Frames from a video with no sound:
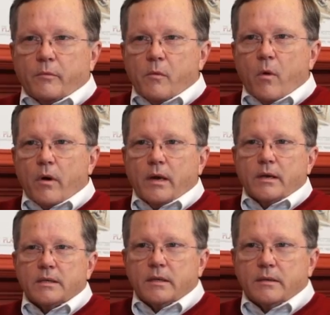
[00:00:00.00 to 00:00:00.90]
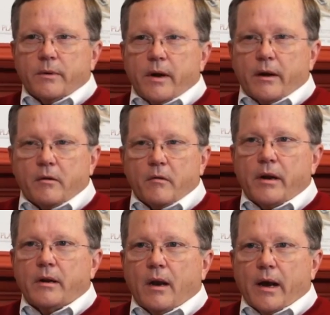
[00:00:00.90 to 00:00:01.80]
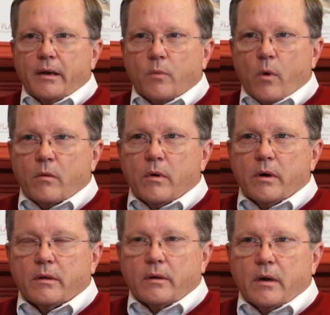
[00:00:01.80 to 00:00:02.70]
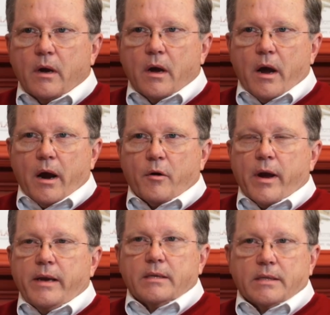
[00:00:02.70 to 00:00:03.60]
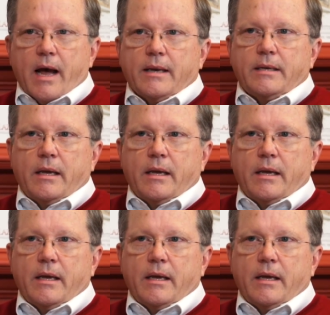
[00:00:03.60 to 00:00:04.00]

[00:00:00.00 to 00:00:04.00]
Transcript: rewarding in the sense we had a great client to work with and a great design